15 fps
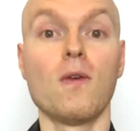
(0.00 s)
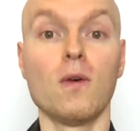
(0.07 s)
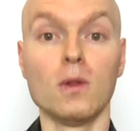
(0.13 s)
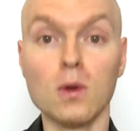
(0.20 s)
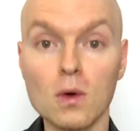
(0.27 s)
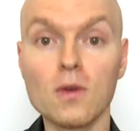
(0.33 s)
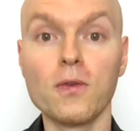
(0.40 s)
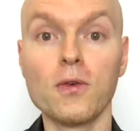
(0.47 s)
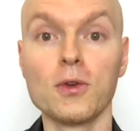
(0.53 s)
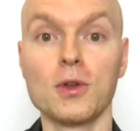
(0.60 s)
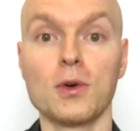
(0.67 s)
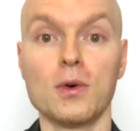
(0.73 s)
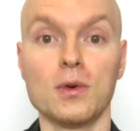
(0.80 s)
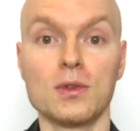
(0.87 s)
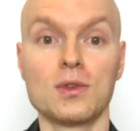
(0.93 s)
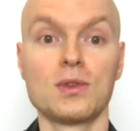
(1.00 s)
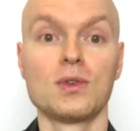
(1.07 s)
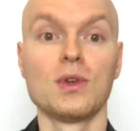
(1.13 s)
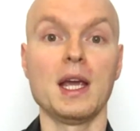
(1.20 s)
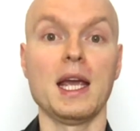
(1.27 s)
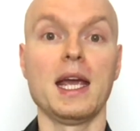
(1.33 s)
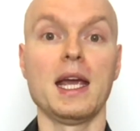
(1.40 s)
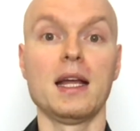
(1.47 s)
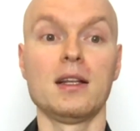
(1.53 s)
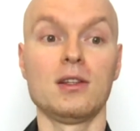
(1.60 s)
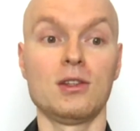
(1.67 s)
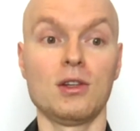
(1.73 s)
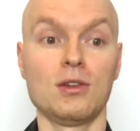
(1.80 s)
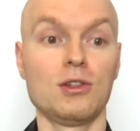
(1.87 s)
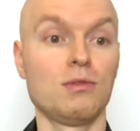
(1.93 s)
look for the goods
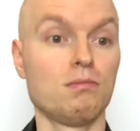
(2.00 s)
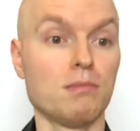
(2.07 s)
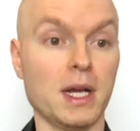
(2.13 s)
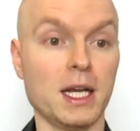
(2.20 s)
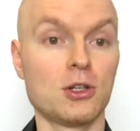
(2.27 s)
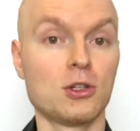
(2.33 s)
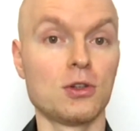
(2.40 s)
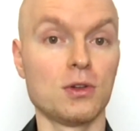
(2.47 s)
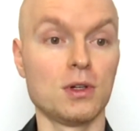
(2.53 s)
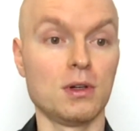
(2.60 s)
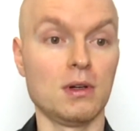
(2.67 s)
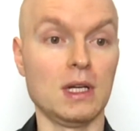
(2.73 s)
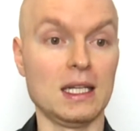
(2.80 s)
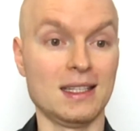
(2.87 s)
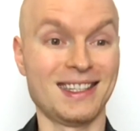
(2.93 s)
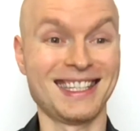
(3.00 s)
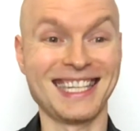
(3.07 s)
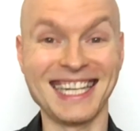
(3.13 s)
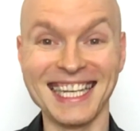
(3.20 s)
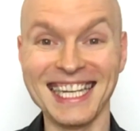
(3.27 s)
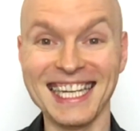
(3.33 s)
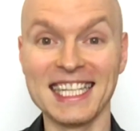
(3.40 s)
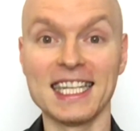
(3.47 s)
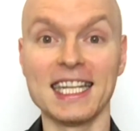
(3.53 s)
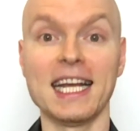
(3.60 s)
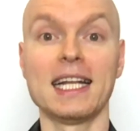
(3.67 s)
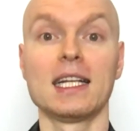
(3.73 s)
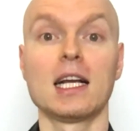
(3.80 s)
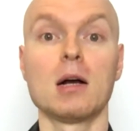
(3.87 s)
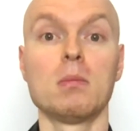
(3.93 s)
and make sure it's clean
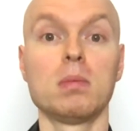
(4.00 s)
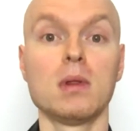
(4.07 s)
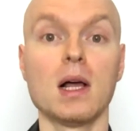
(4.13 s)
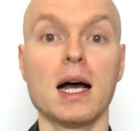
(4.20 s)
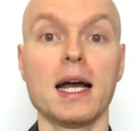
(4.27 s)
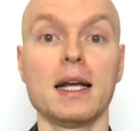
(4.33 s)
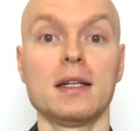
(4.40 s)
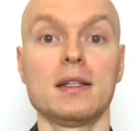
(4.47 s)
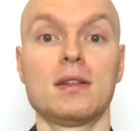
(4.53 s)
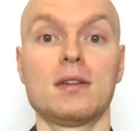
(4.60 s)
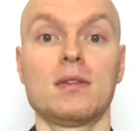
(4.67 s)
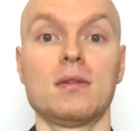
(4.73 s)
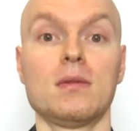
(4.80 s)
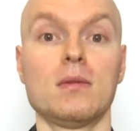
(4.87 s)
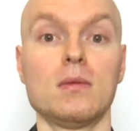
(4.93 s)
and complies